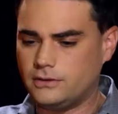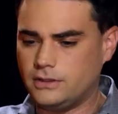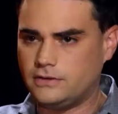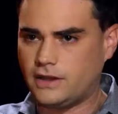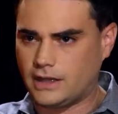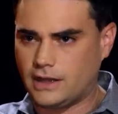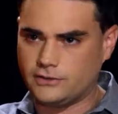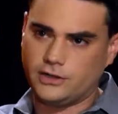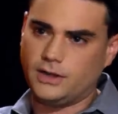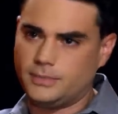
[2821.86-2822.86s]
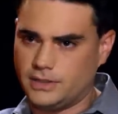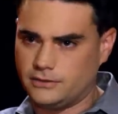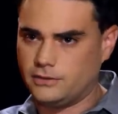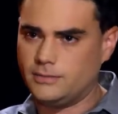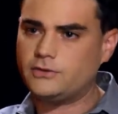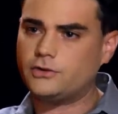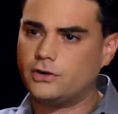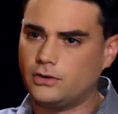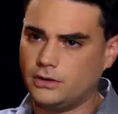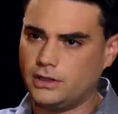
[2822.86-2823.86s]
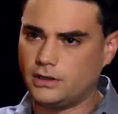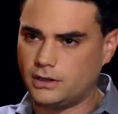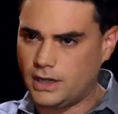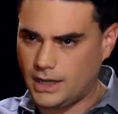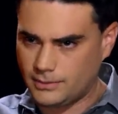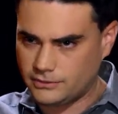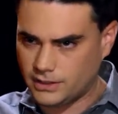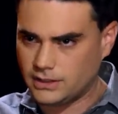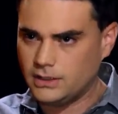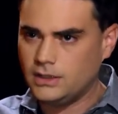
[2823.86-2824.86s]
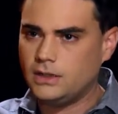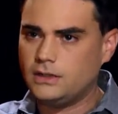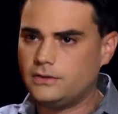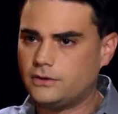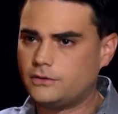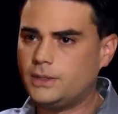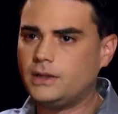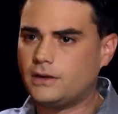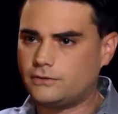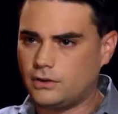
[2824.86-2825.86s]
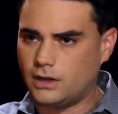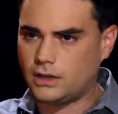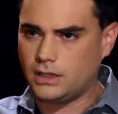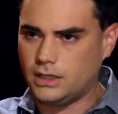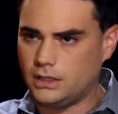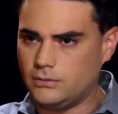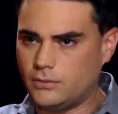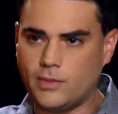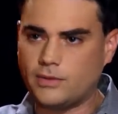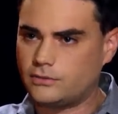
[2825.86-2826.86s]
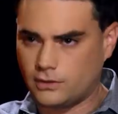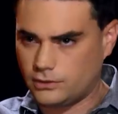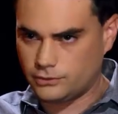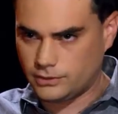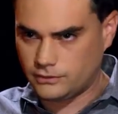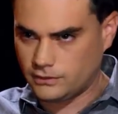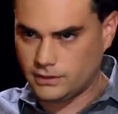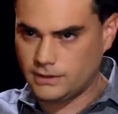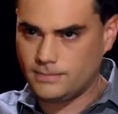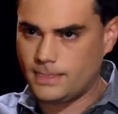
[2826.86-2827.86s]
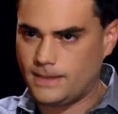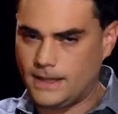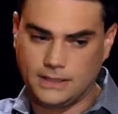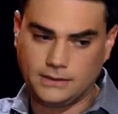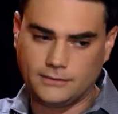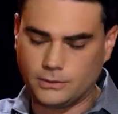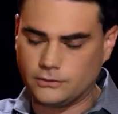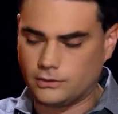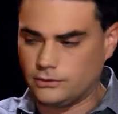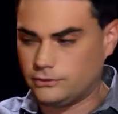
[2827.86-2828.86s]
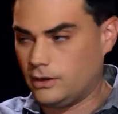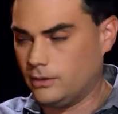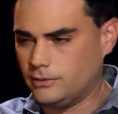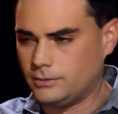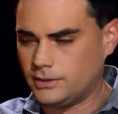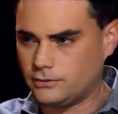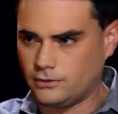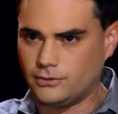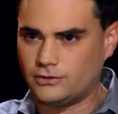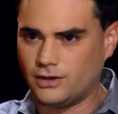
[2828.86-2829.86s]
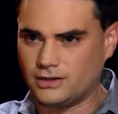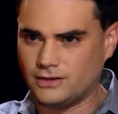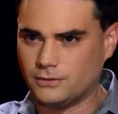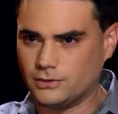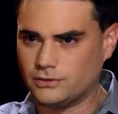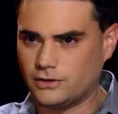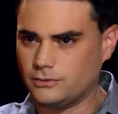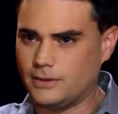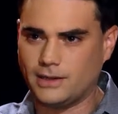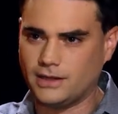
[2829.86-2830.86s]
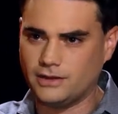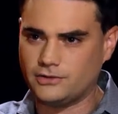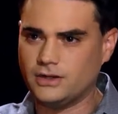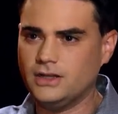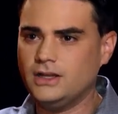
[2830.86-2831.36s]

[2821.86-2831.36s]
the technology companies. So you mentioned earlier Amazon. There's been a lot of talk in right-wing circles recently, and left-wing circles always, because there's always talk in left-wing circles about regulation.